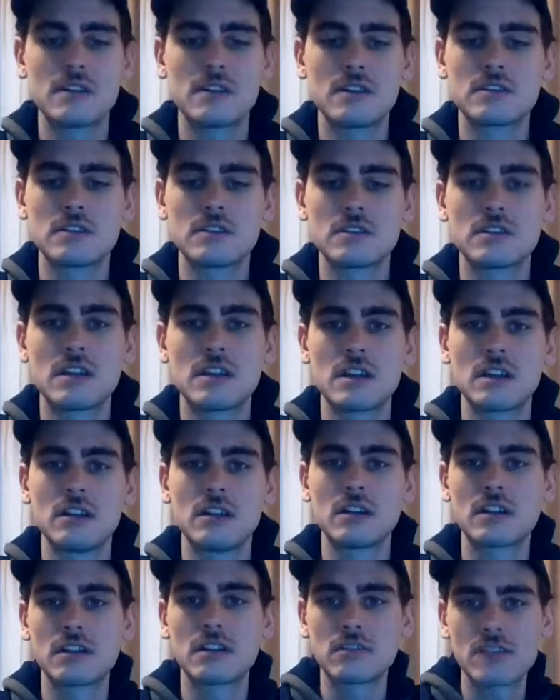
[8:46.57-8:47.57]
Let's just take a
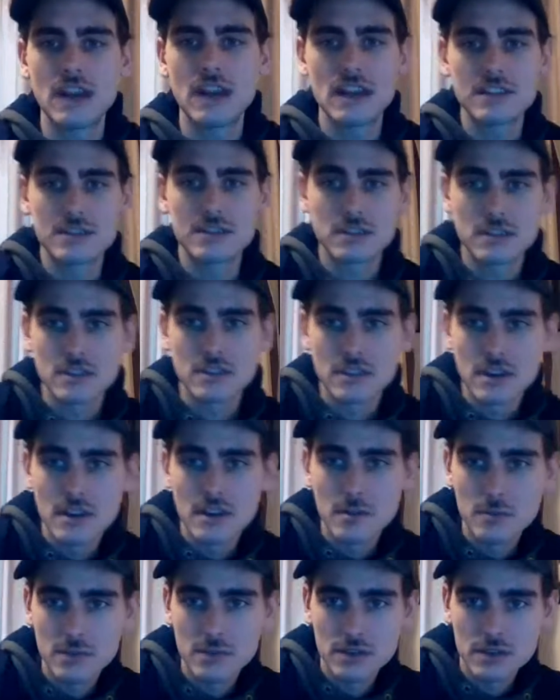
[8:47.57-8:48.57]
look at Rask's
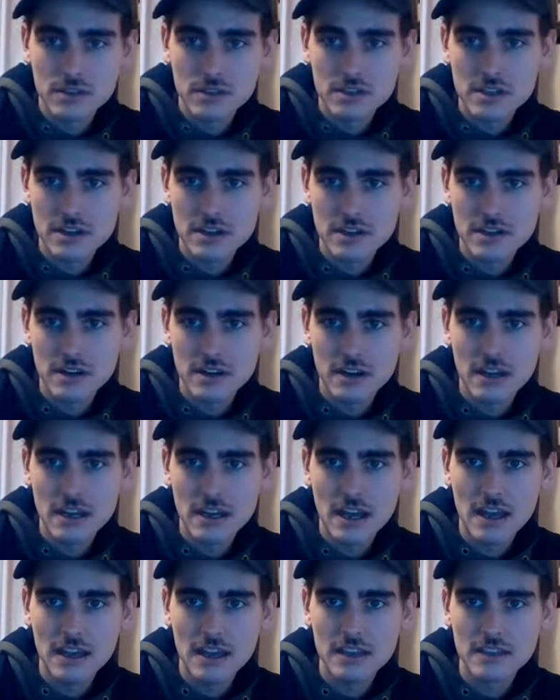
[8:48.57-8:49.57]
numbers here,
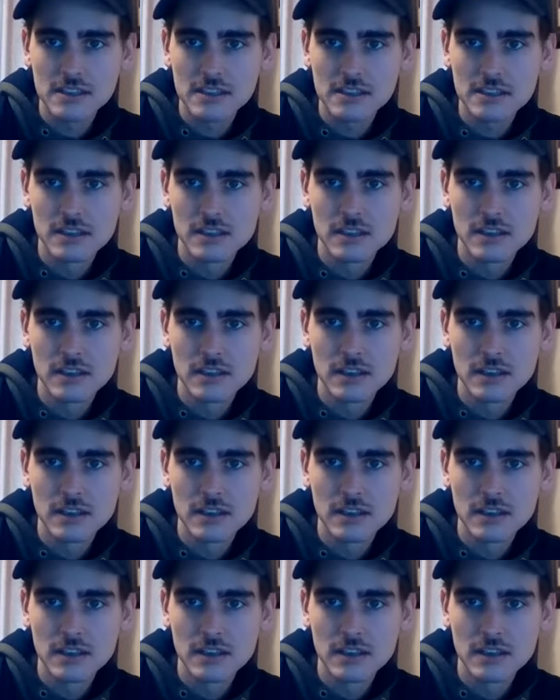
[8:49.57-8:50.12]
guys.